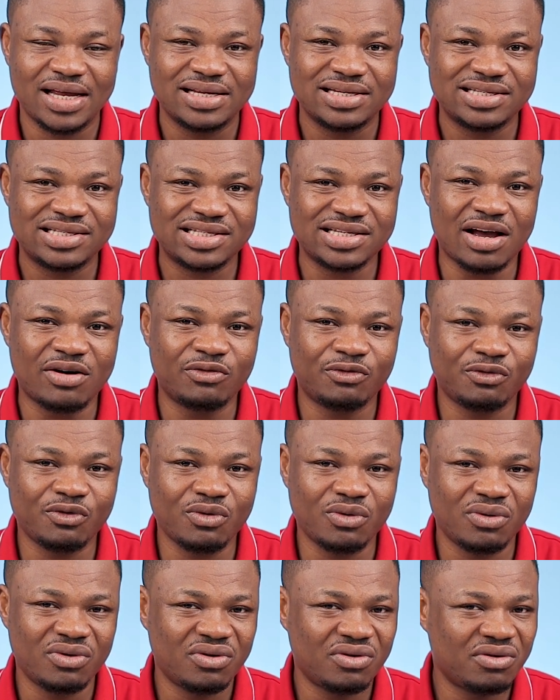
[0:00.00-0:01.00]

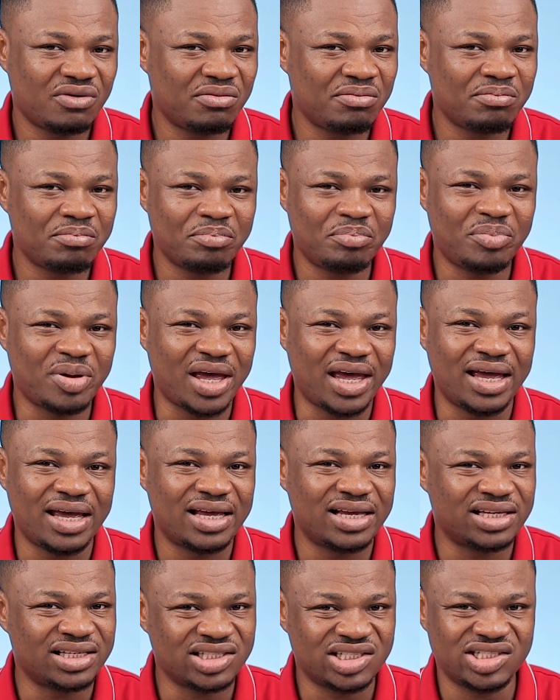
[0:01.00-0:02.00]
Safo
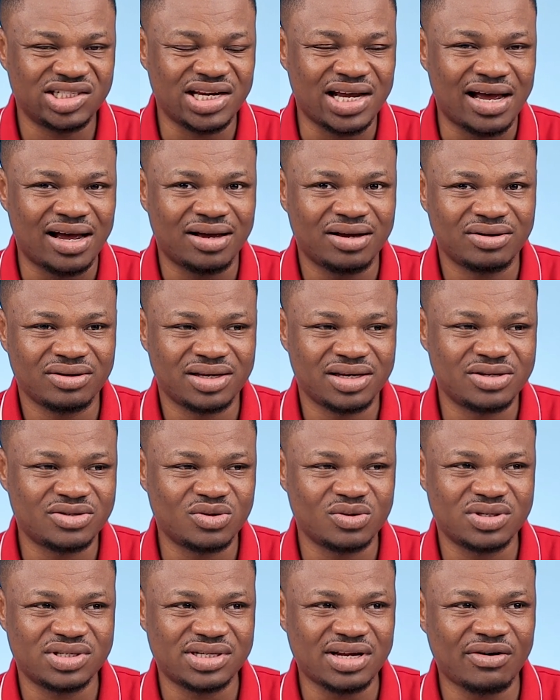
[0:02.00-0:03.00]
mpe nkyea. Okay,
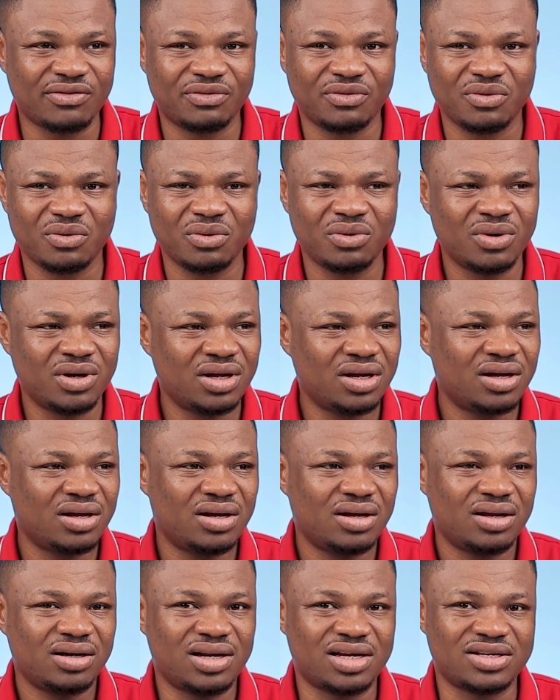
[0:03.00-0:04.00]
so Safo
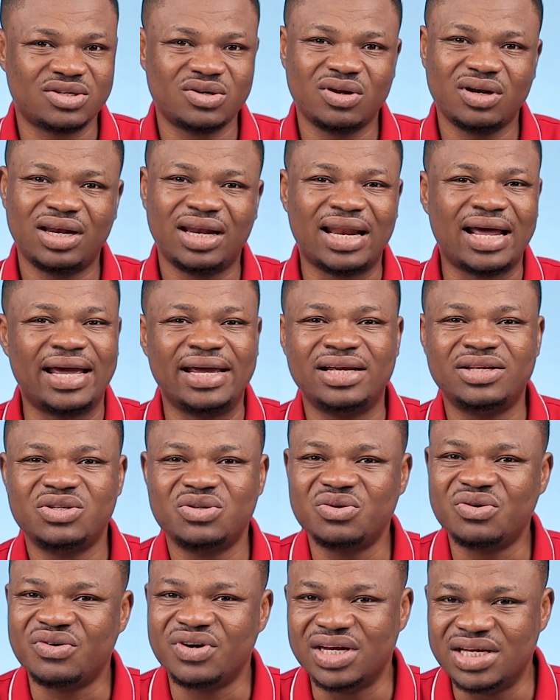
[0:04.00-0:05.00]
does not like to
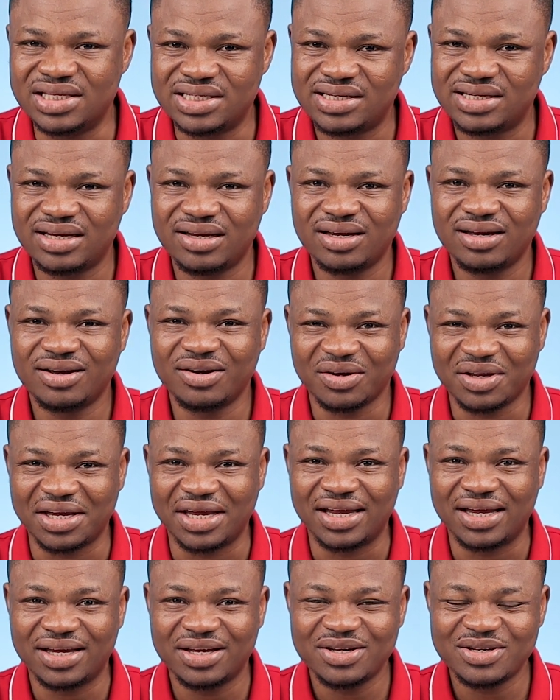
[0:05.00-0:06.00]
greet.
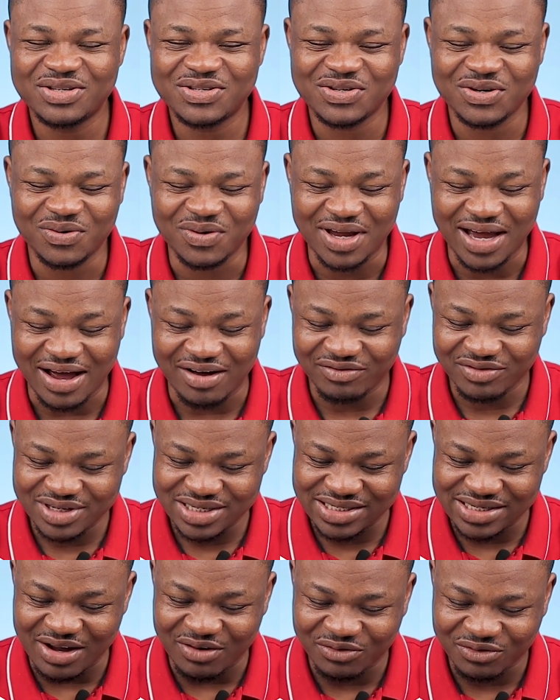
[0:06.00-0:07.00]
Okay, so we have
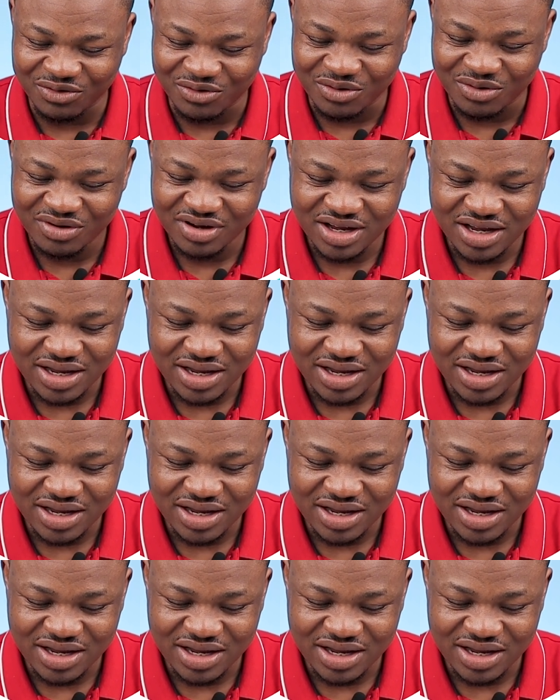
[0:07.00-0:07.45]
Safo